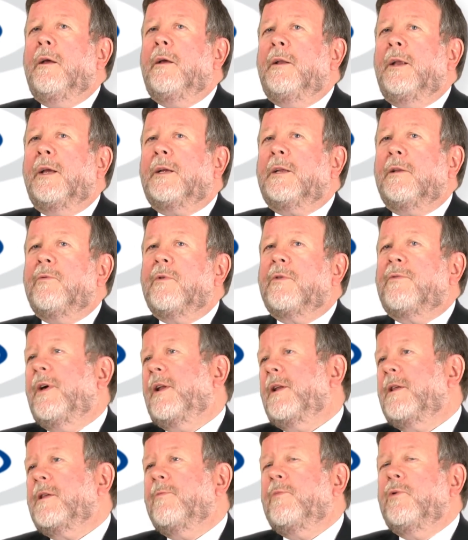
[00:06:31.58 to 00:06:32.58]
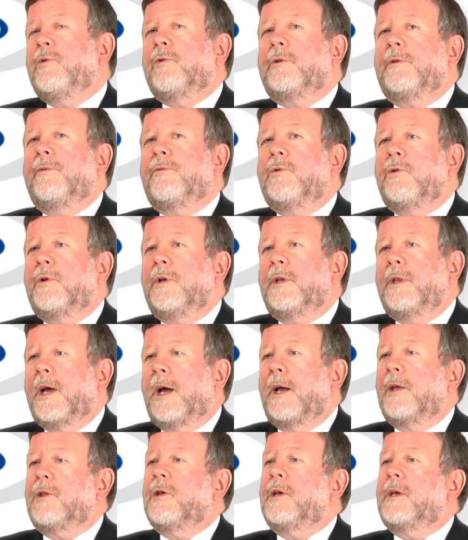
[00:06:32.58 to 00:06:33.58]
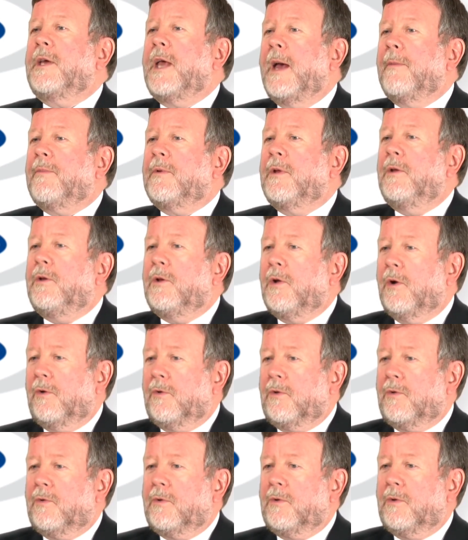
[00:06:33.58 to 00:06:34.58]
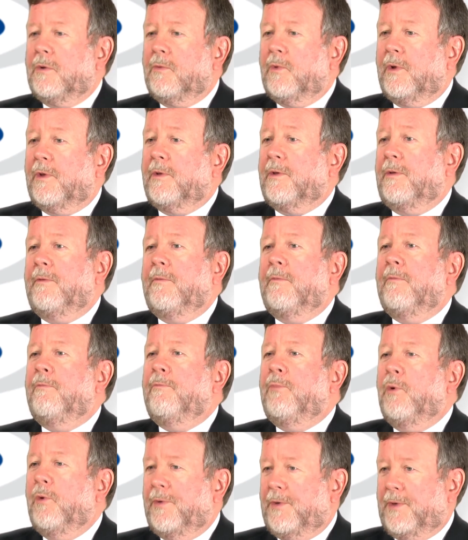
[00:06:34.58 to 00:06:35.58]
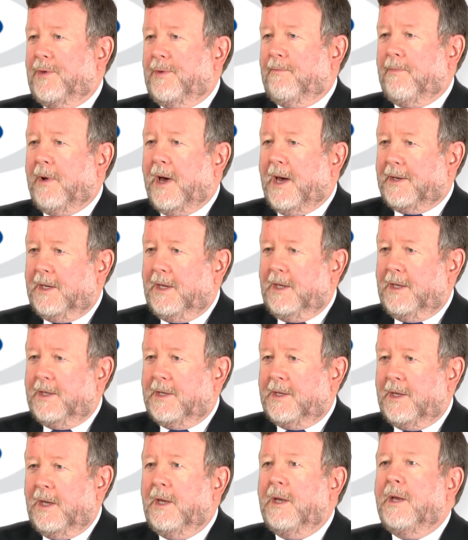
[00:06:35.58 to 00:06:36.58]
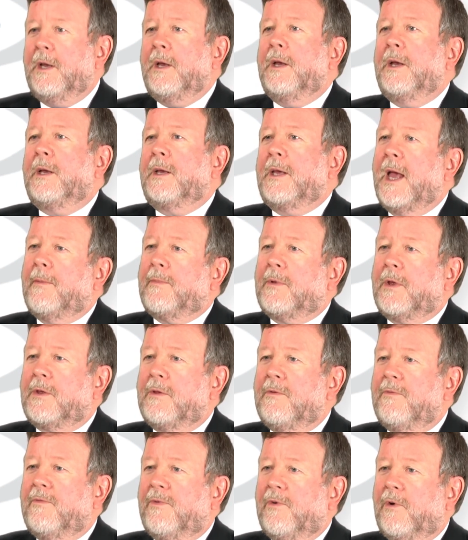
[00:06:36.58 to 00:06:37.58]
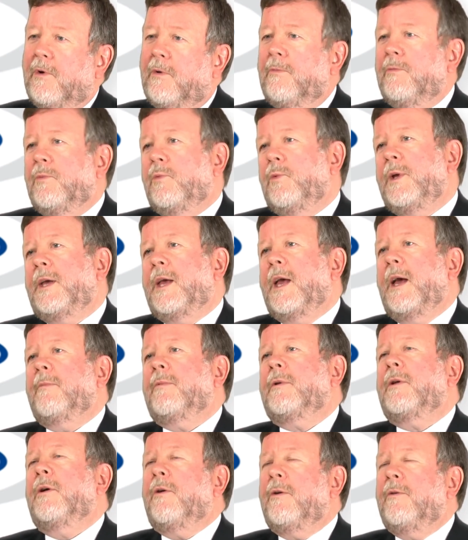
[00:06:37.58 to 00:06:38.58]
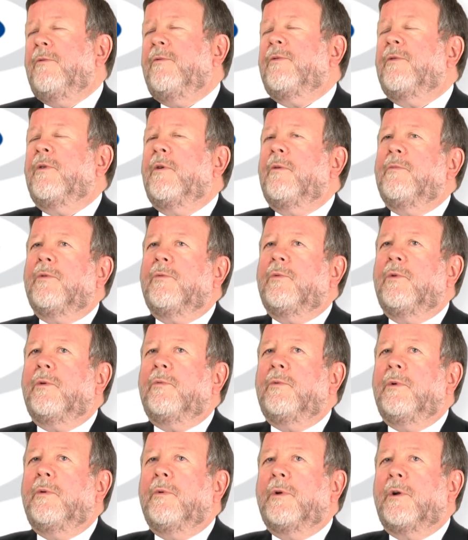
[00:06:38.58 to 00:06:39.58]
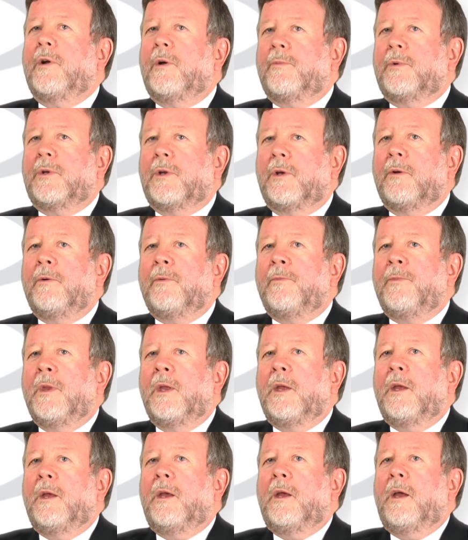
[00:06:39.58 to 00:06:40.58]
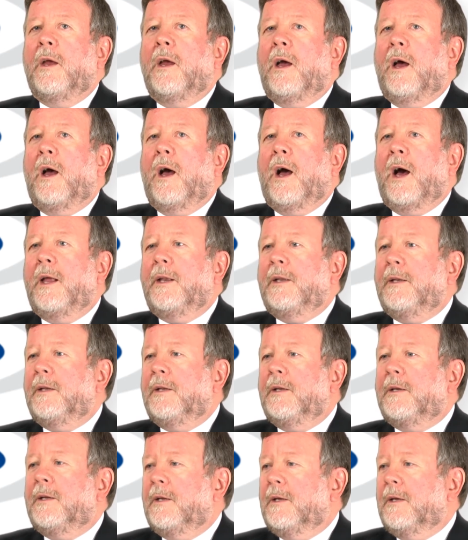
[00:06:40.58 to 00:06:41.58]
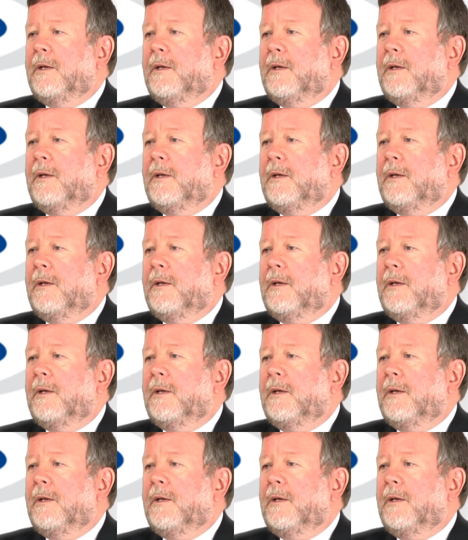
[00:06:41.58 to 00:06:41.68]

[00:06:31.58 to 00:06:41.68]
Nicola was very supportive during that. She kept in touch with both parties, kept us informed, we kept her informed of where we were up to, and